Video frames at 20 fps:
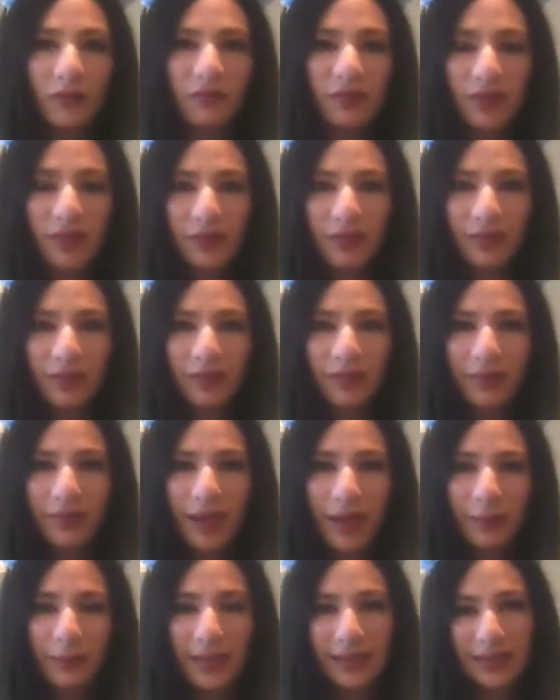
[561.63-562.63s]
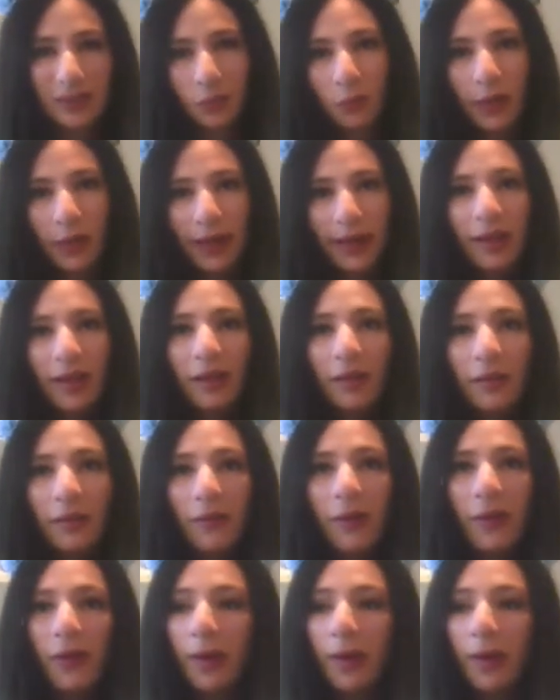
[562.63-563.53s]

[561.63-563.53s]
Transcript: for them as well.